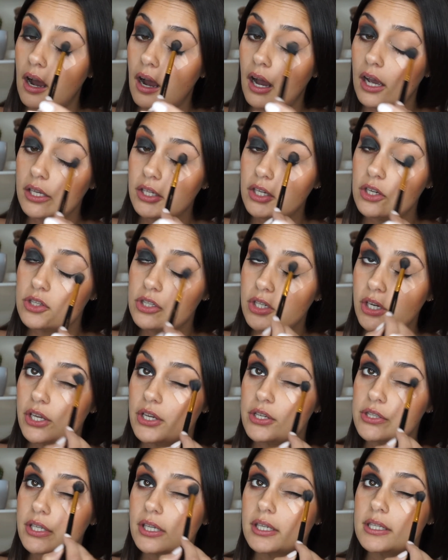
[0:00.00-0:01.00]
I
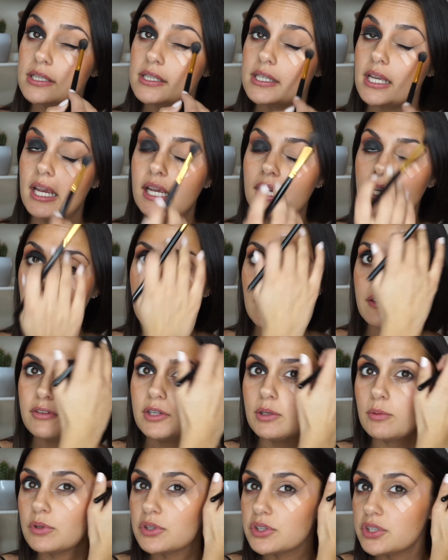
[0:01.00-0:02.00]
usually use a concealer. If
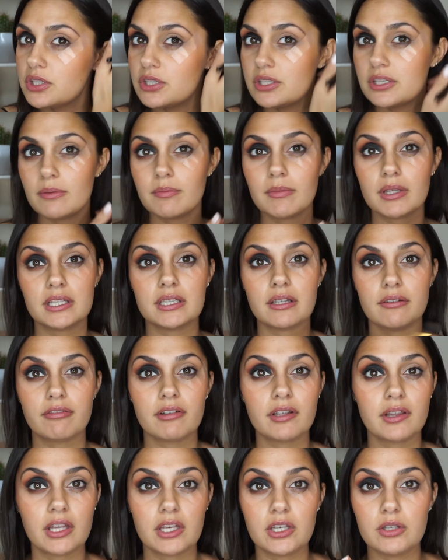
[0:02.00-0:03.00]
you want to use something
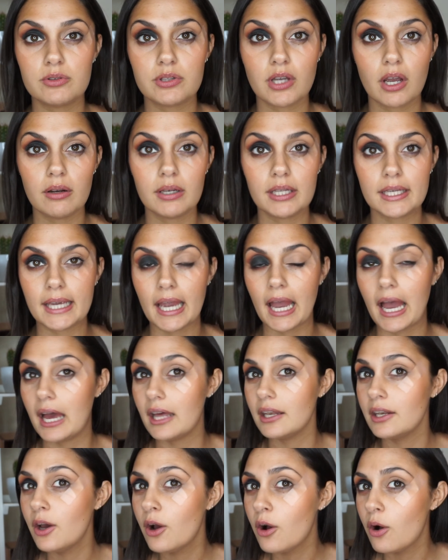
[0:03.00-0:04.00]
different, then you totally
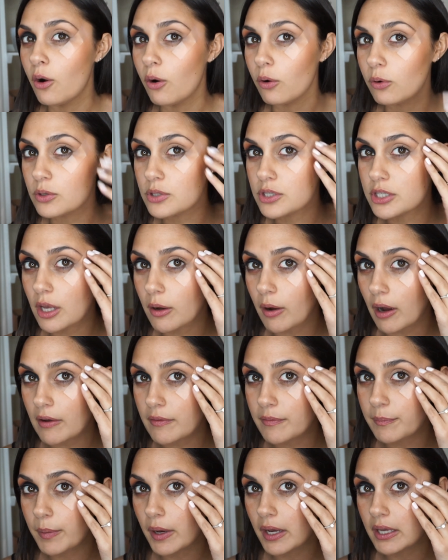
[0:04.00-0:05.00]
can. Also,
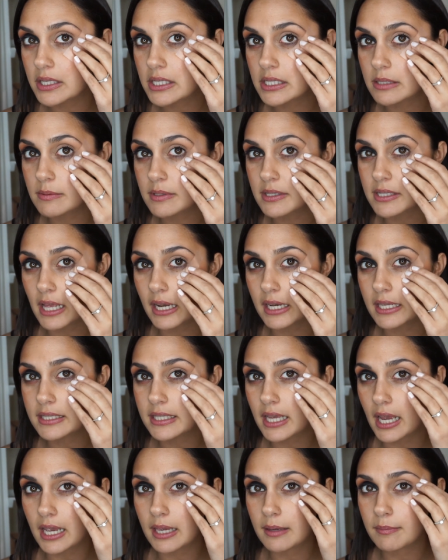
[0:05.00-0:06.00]
I've put some
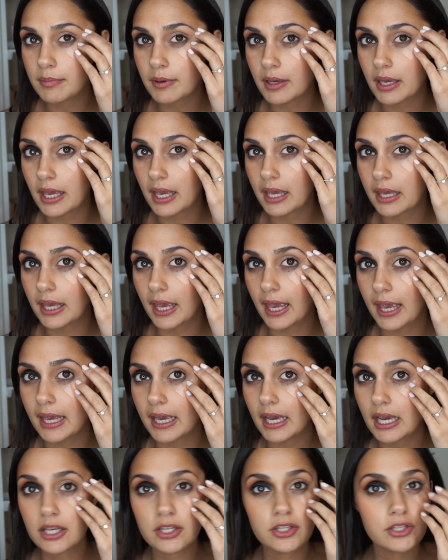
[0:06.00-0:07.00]
sellotape
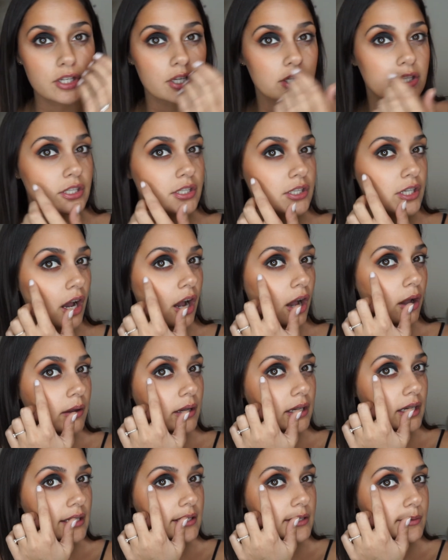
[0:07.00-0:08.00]
here just so
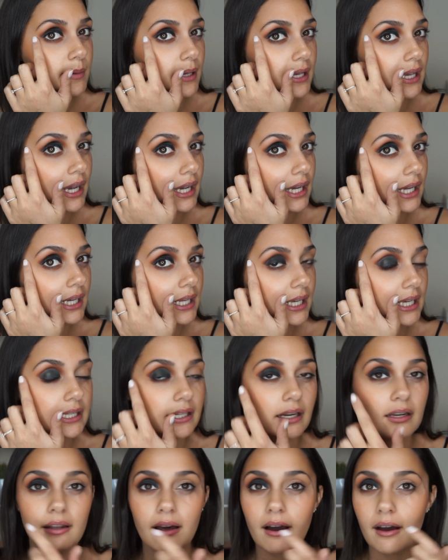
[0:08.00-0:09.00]
it gives me a
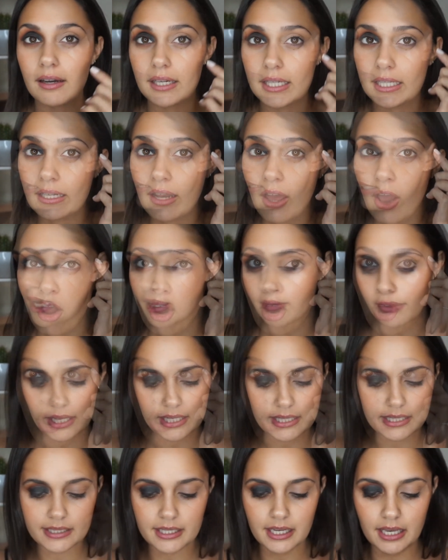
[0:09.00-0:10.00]
cleaner line. Now
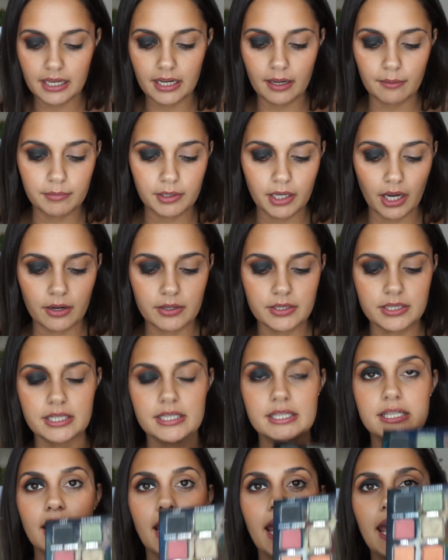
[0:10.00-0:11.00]
that's done, I'm going to
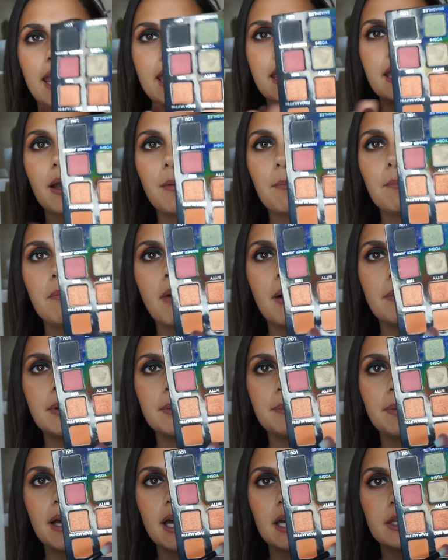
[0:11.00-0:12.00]
take Mama
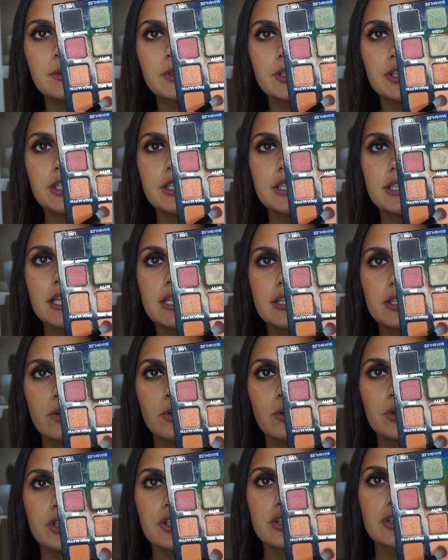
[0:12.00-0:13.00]
Bird, which is this
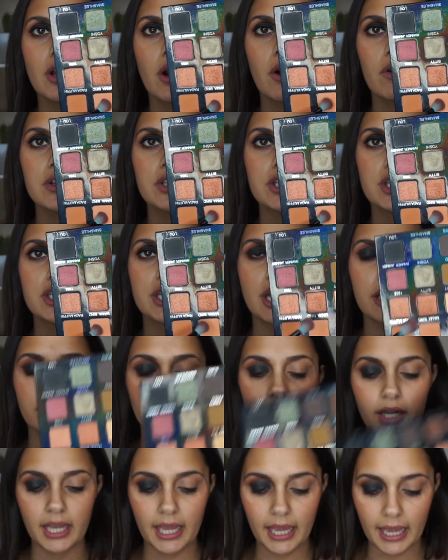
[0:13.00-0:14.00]
gorgeous orangey shade
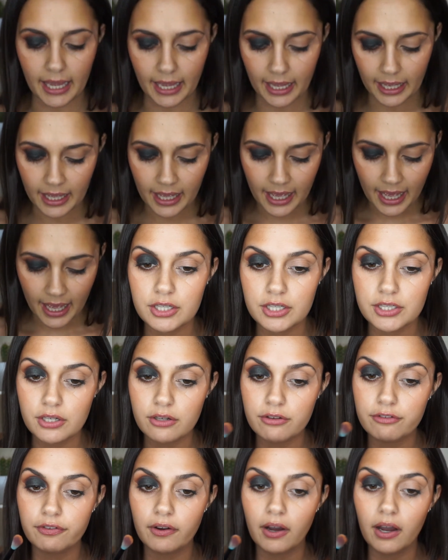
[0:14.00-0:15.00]
right here.
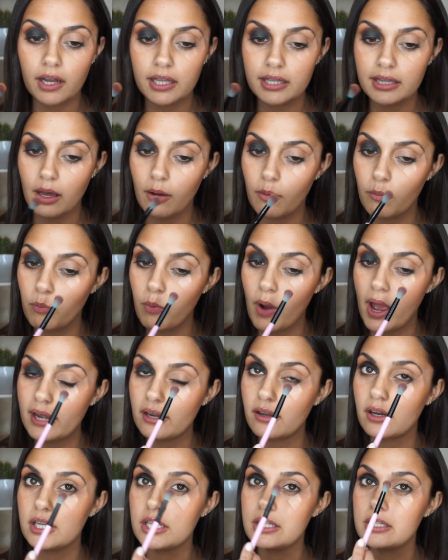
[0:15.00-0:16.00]
do find that when
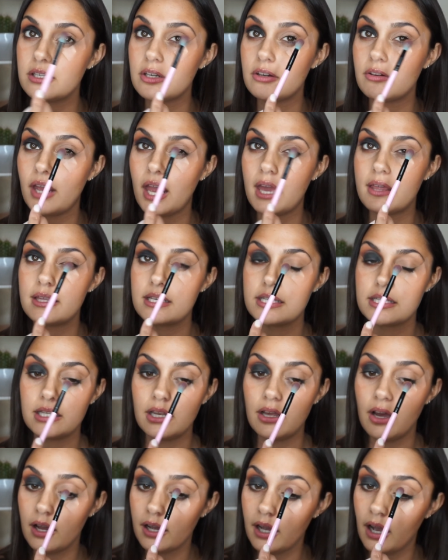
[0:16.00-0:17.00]
I create this
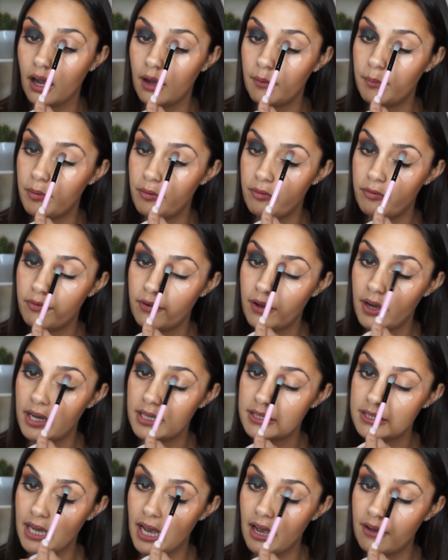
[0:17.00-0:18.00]
look, I
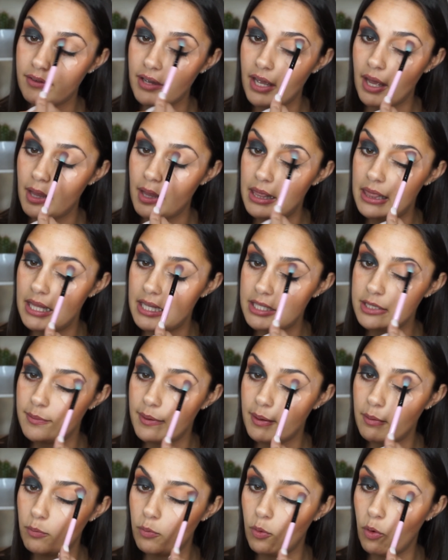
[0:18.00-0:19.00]
prefer to have it little
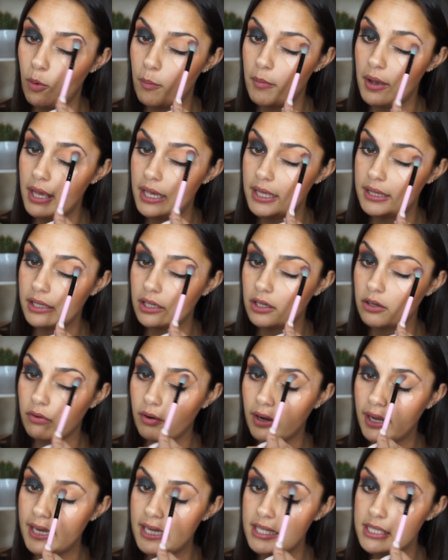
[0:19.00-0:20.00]
bit warmer in the
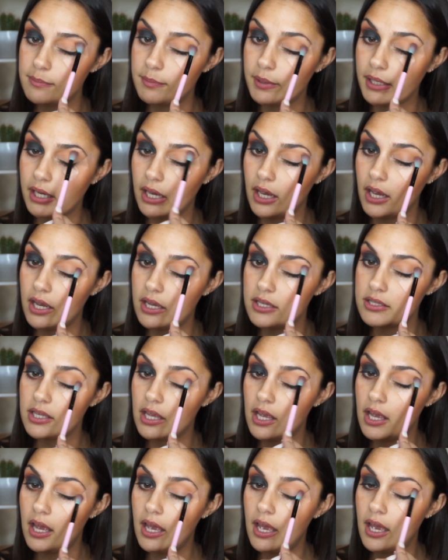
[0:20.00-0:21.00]
crease, because
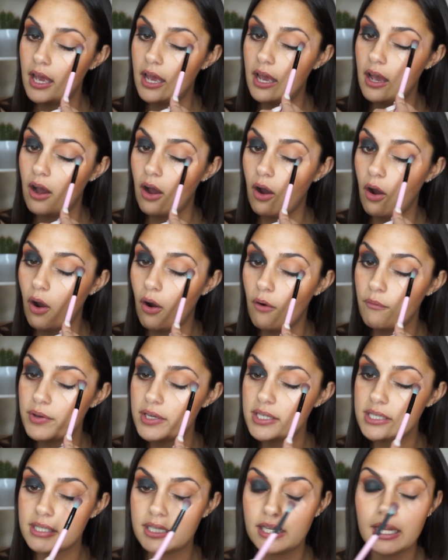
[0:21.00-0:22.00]

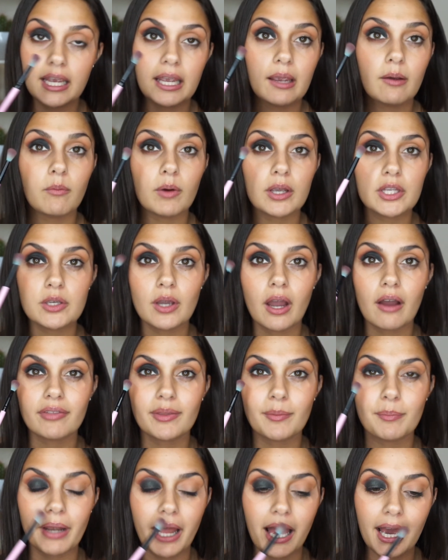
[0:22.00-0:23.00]
obviously when you have
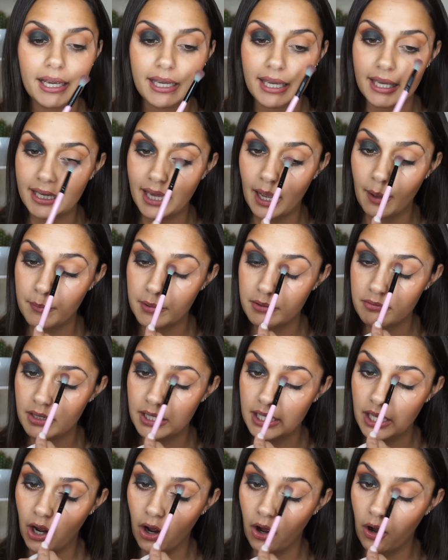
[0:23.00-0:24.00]
the black, it can be
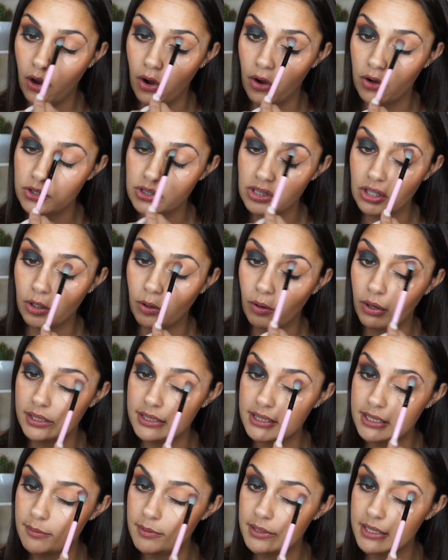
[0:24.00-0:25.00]
really harsh and quite
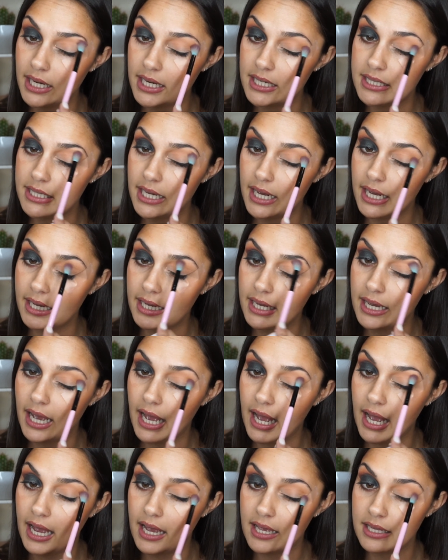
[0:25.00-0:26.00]
intimidating,
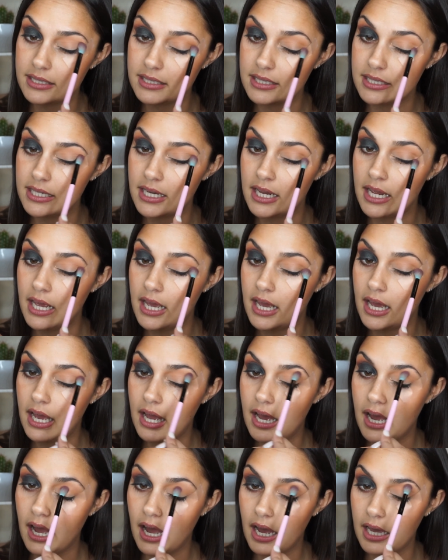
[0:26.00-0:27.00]
and
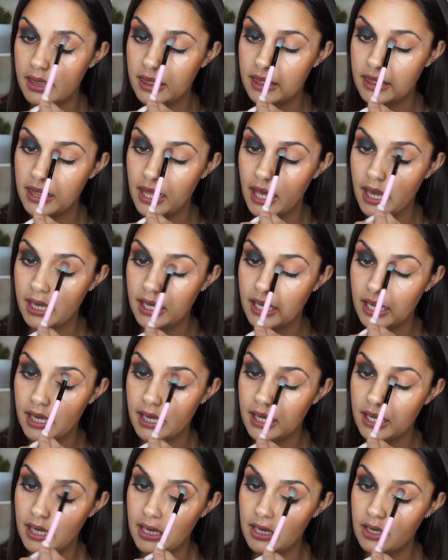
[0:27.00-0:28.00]
I think
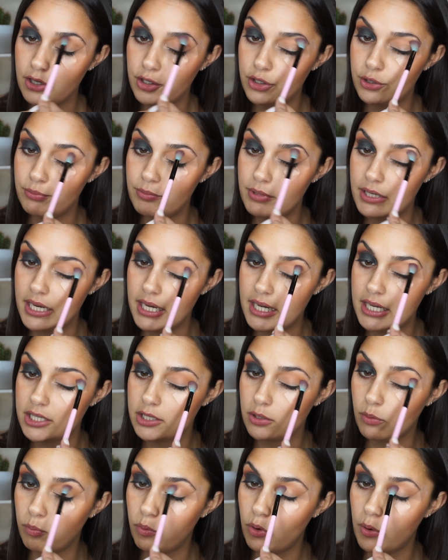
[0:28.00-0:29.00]
you need
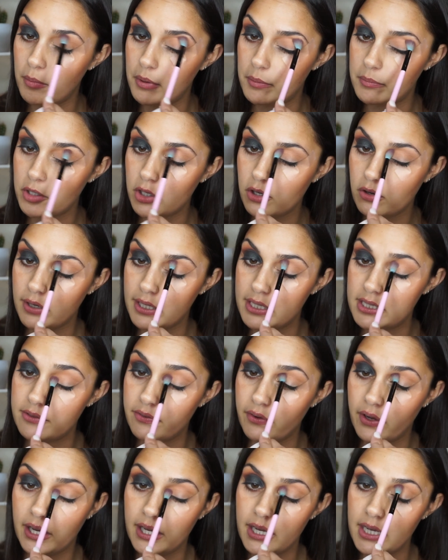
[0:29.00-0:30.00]
to warm up your crease
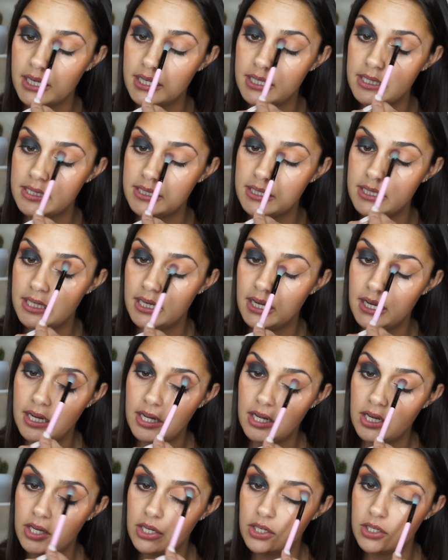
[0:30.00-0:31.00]
first.
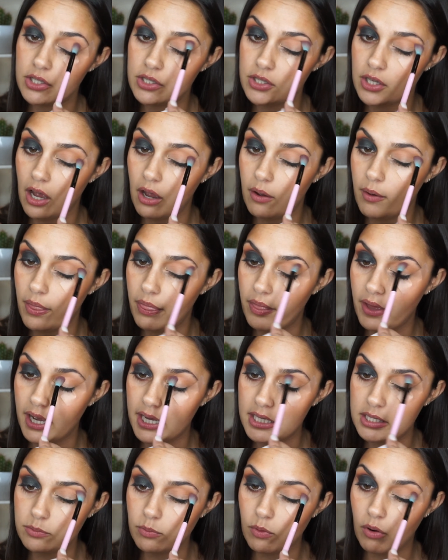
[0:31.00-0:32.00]
So that
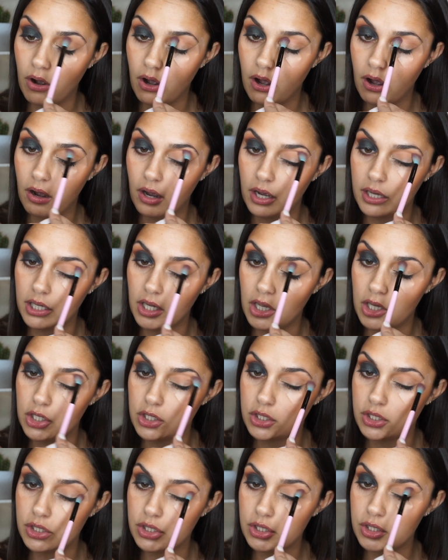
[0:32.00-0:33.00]
is what I
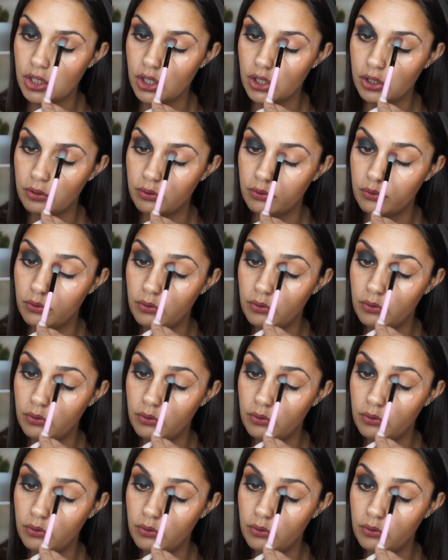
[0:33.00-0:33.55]
do.